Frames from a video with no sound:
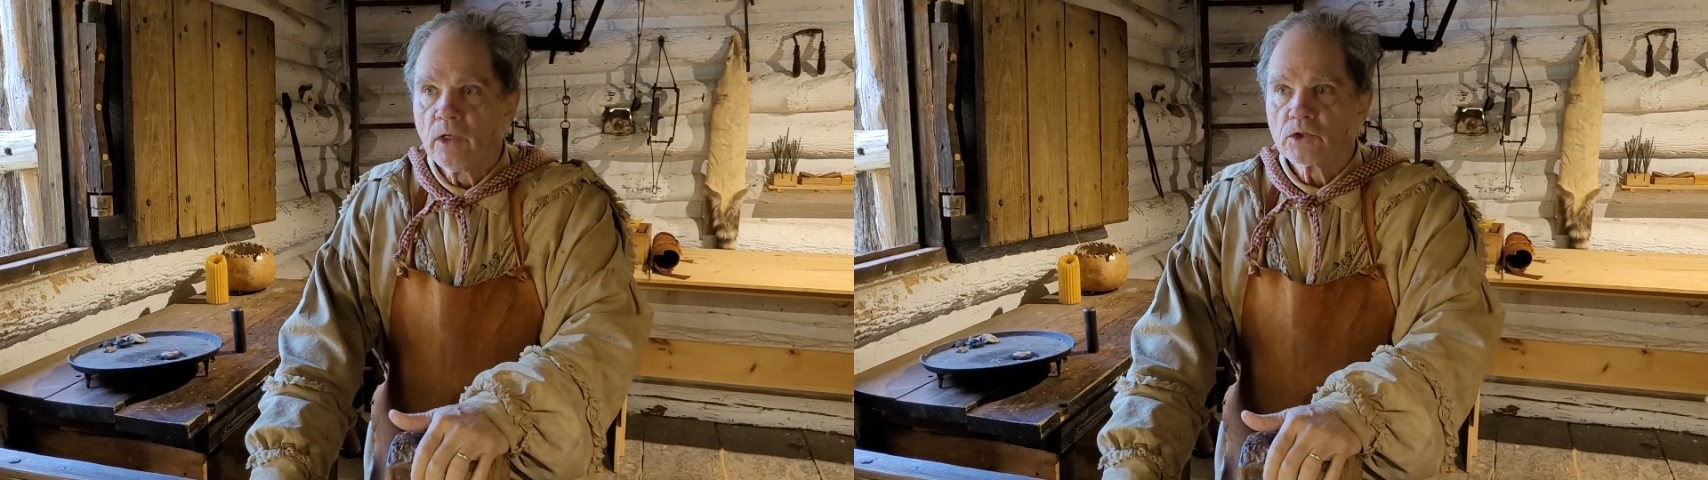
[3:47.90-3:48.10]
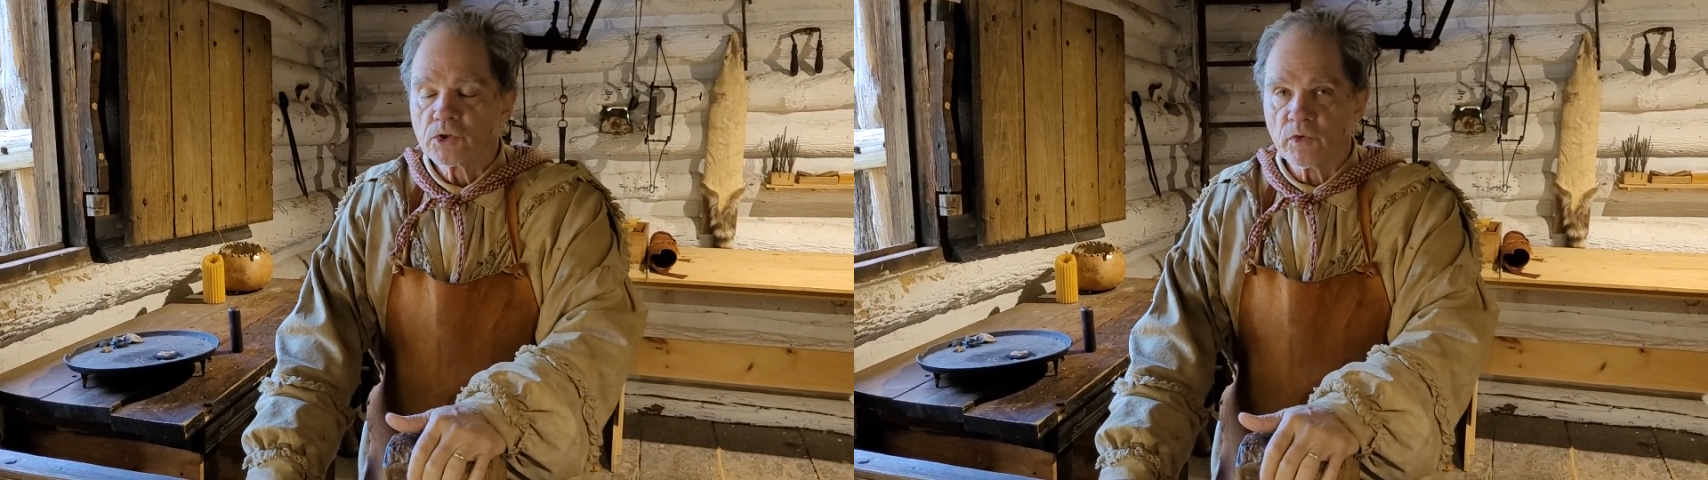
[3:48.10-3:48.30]

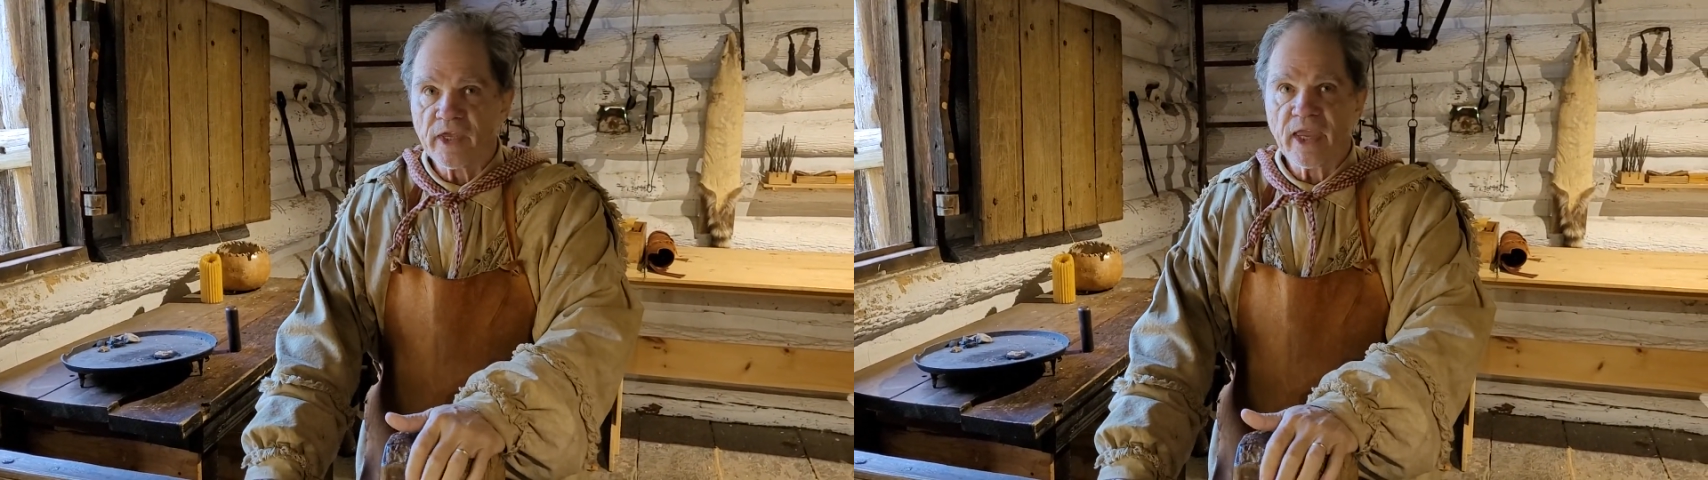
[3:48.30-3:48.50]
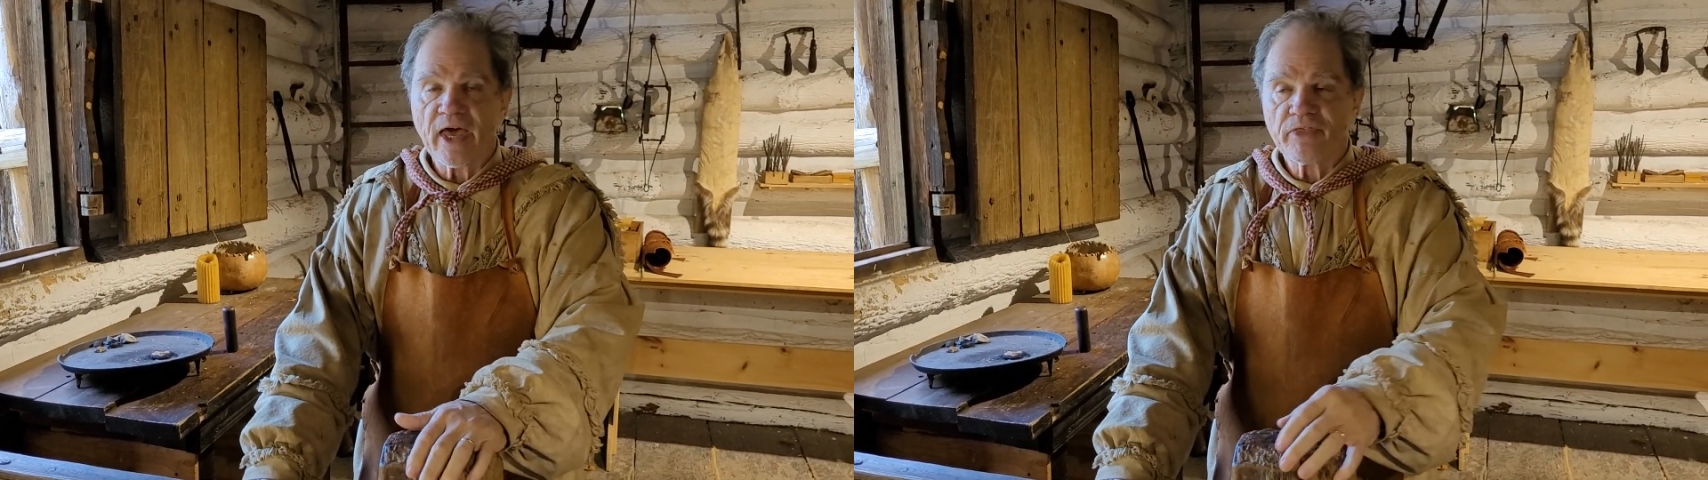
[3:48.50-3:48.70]
So they
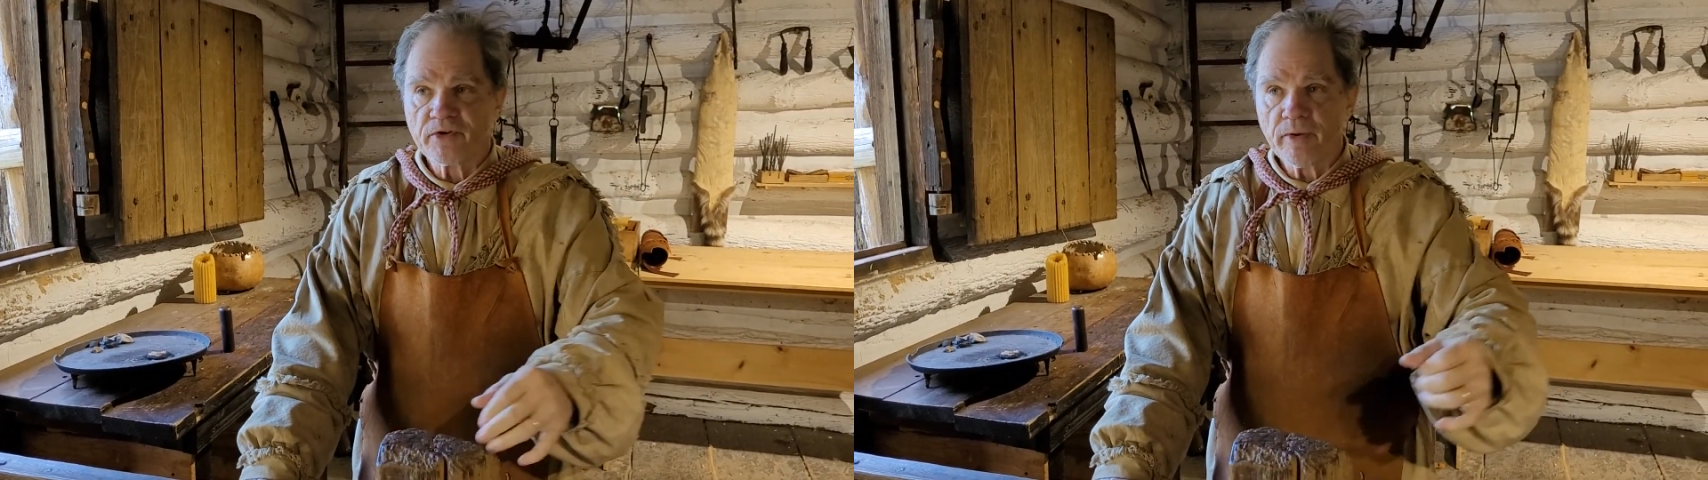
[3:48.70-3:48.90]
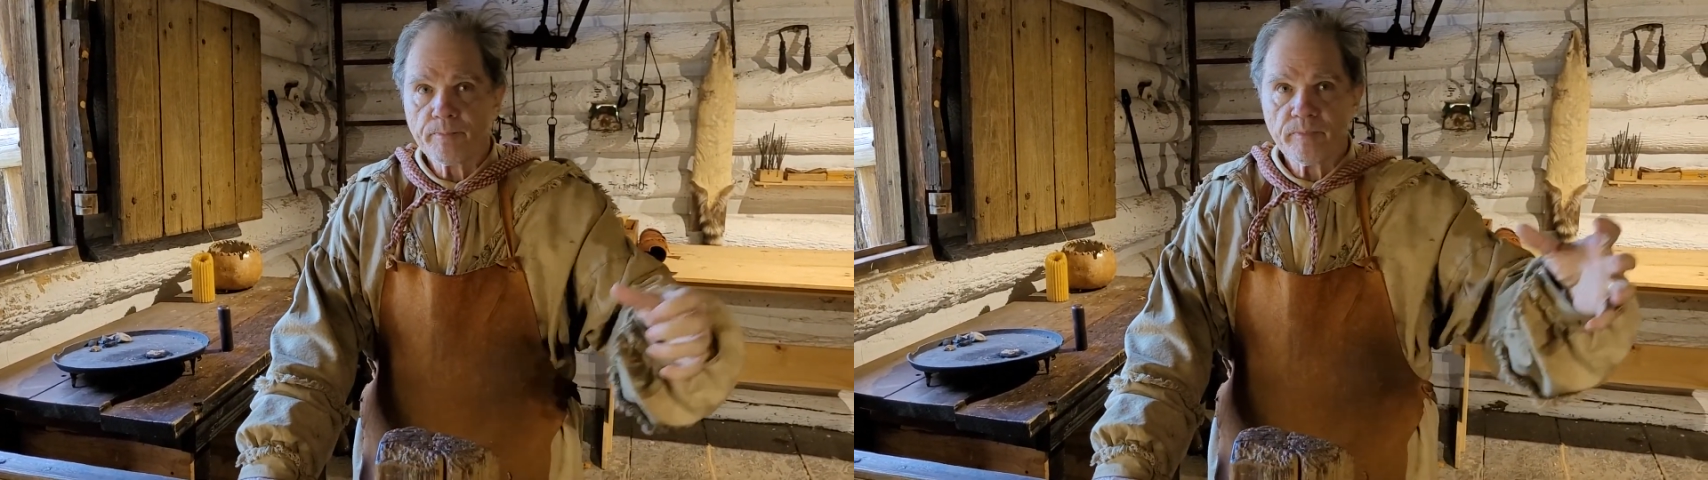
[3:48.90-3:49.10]
gathered
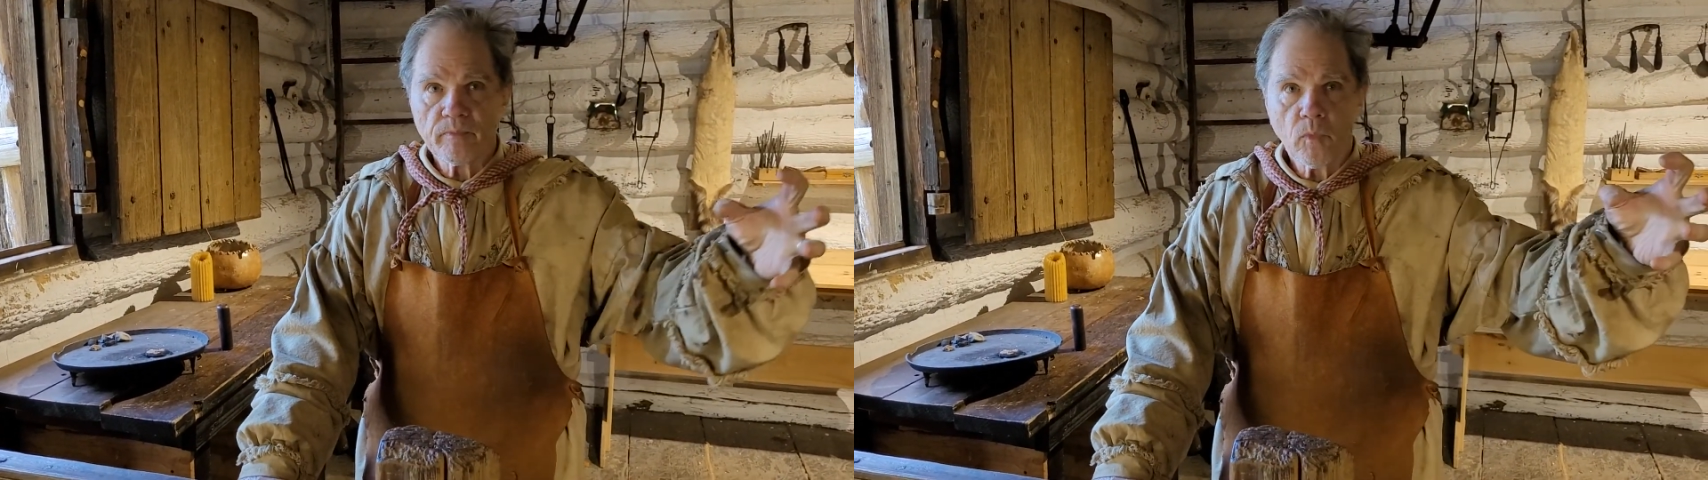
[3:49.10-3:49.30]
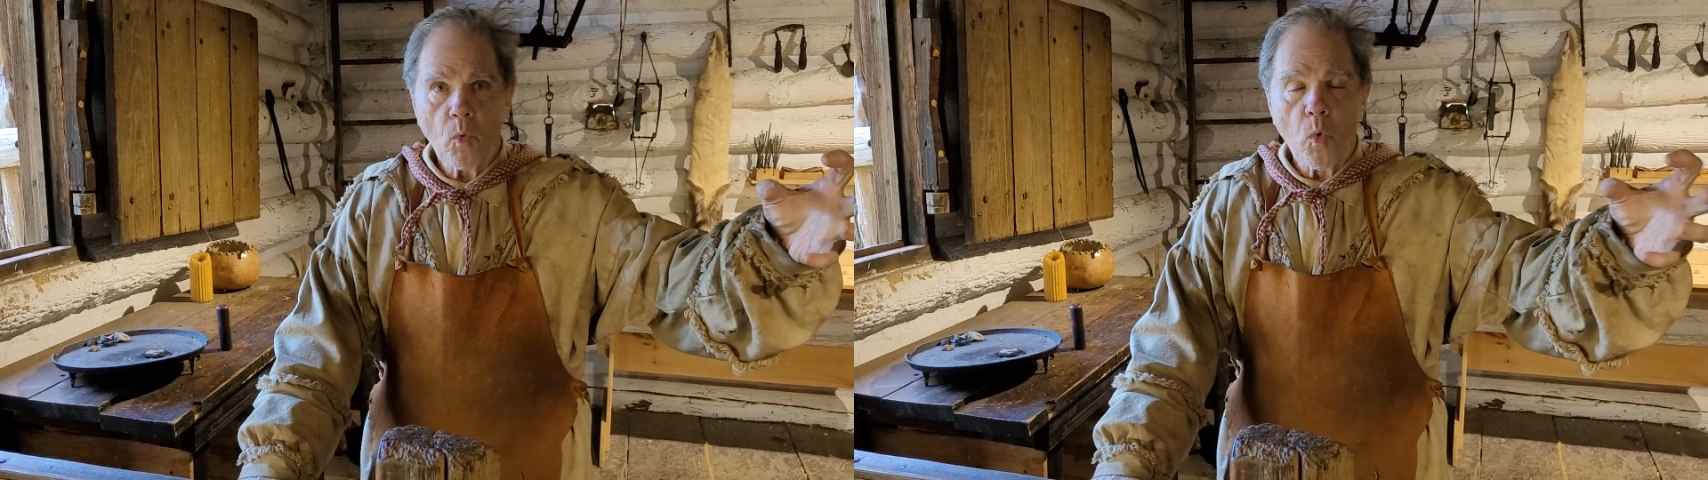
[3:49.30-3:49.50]
up
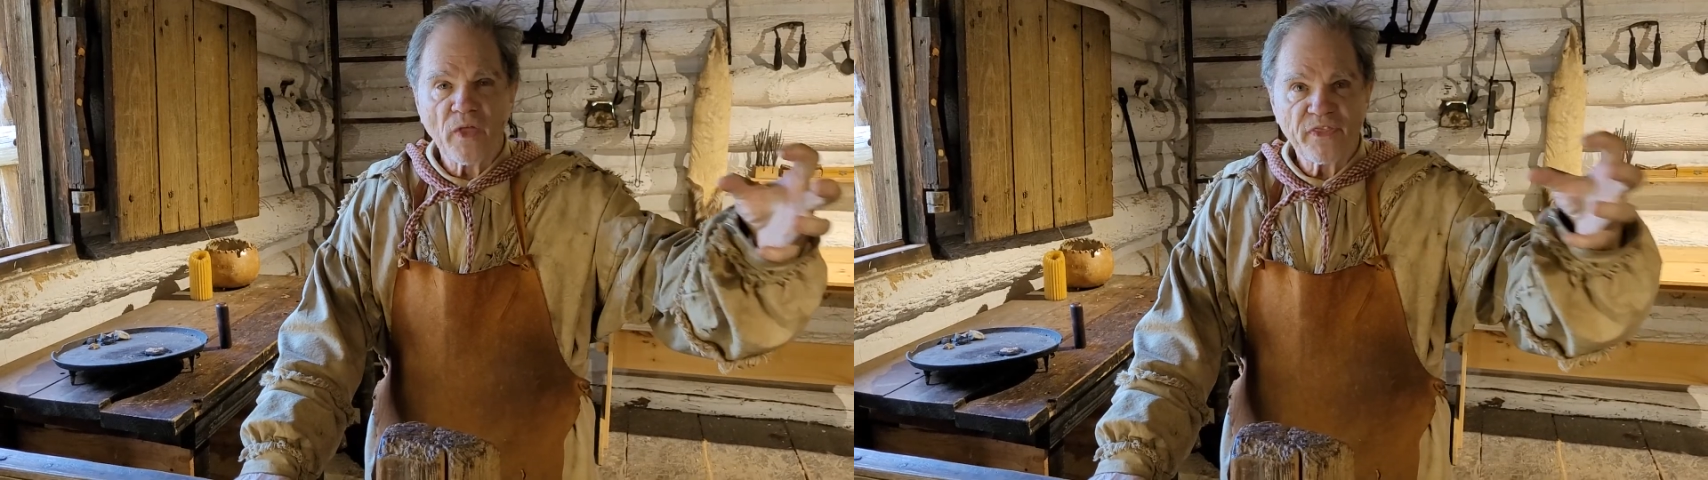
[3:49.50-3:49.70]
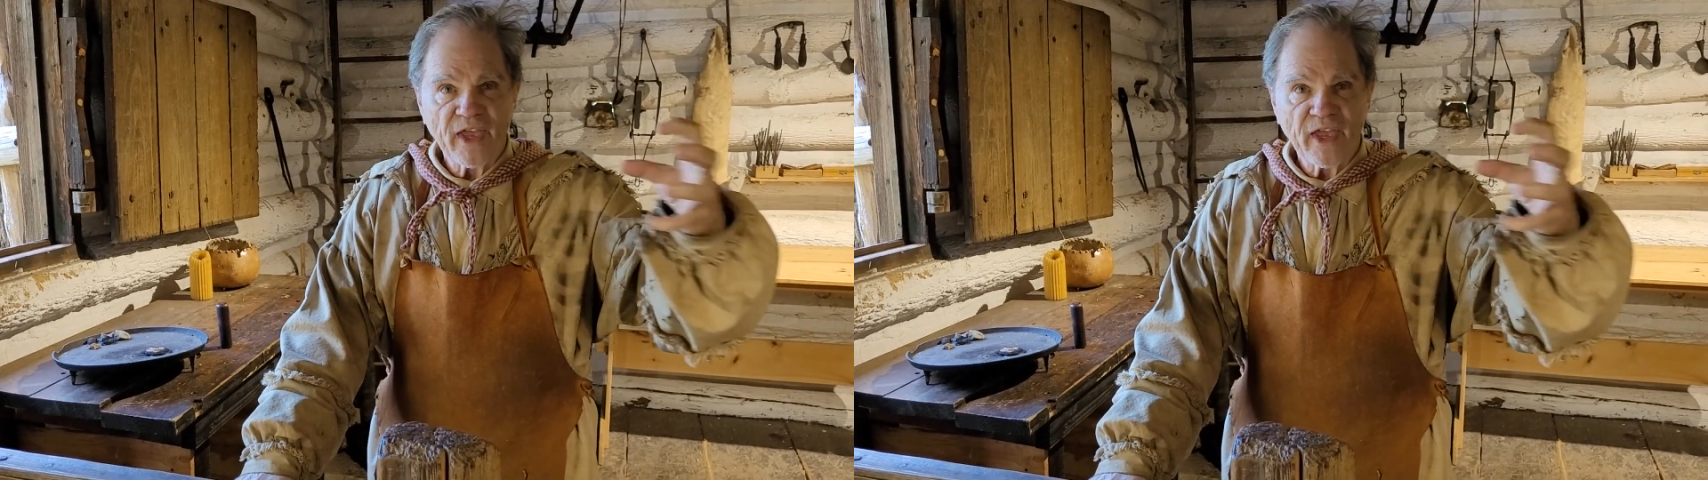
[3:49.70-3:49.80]
what they